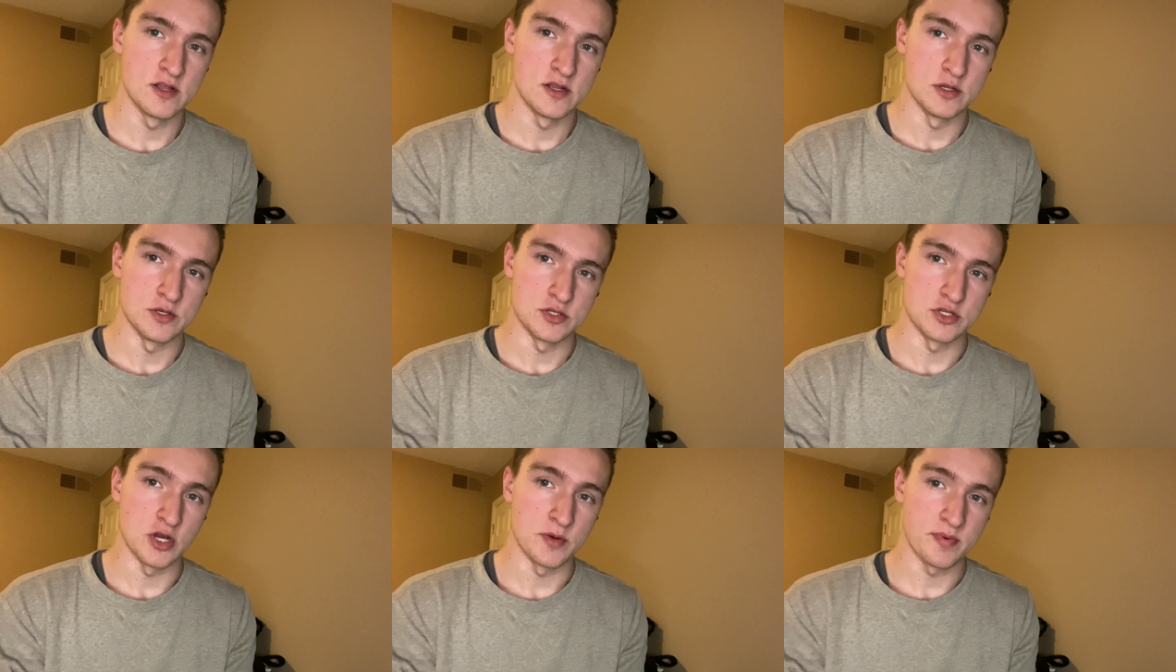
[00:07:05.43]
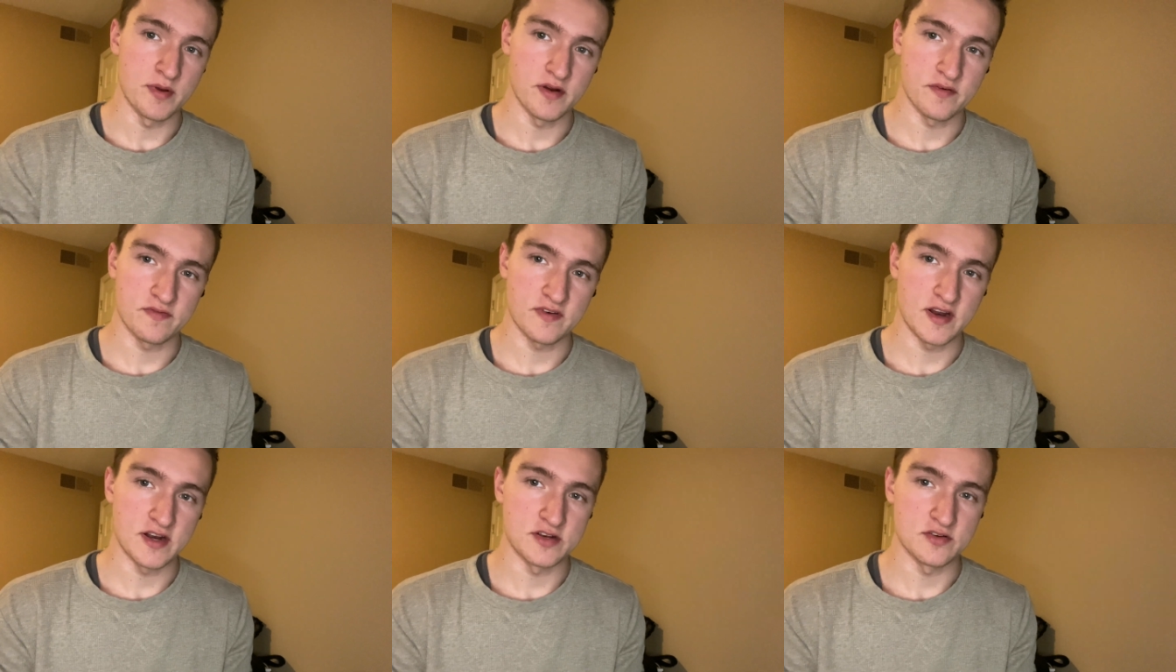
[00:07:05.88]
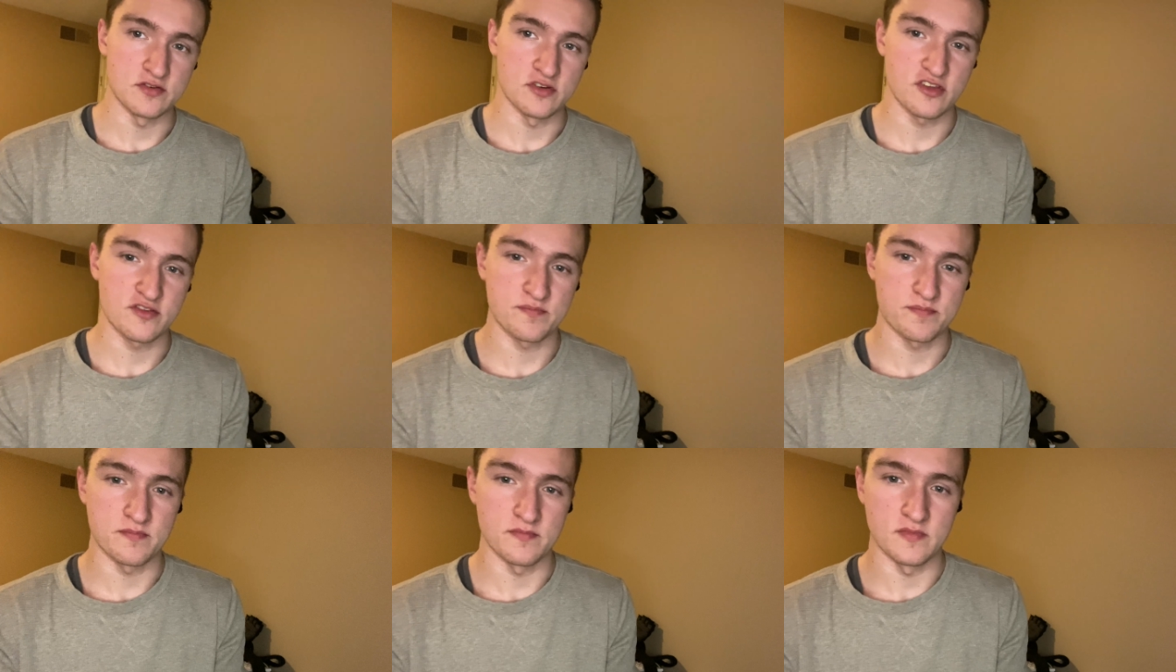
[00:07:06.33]
Don't be afraid to
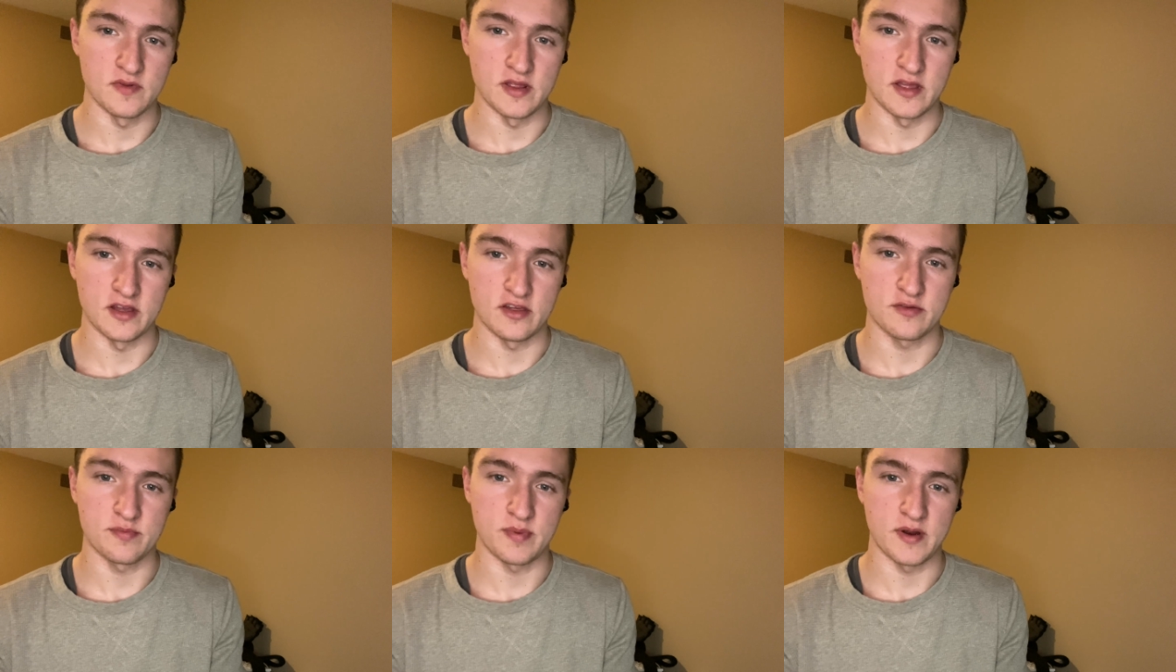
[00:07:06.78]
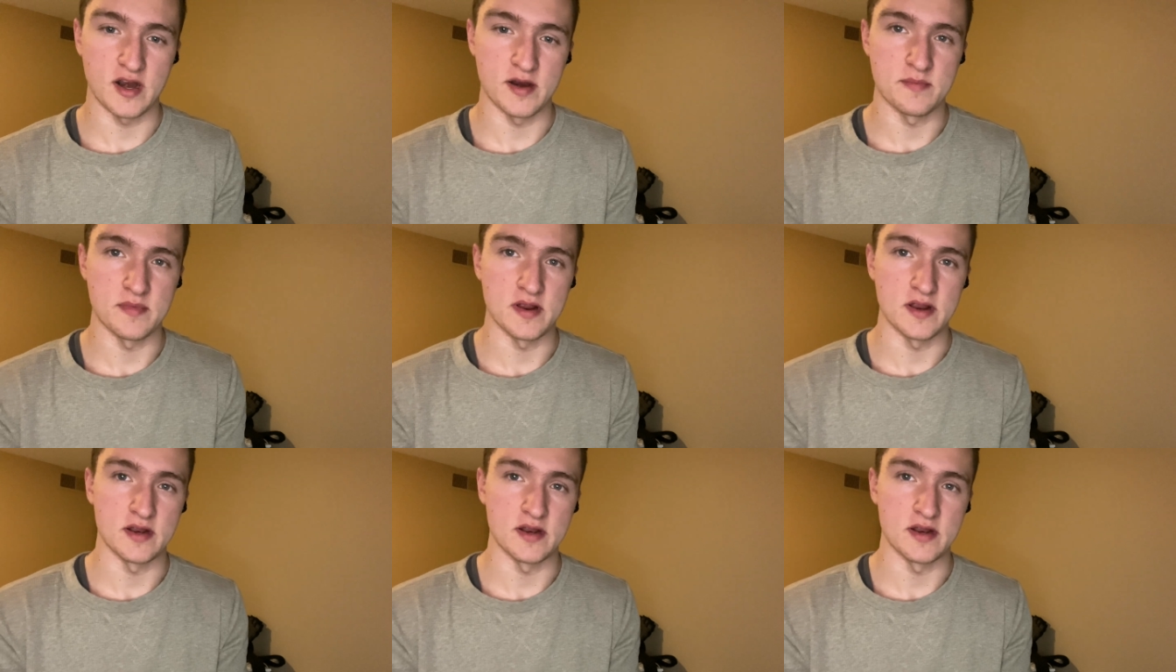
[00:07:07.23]
experiment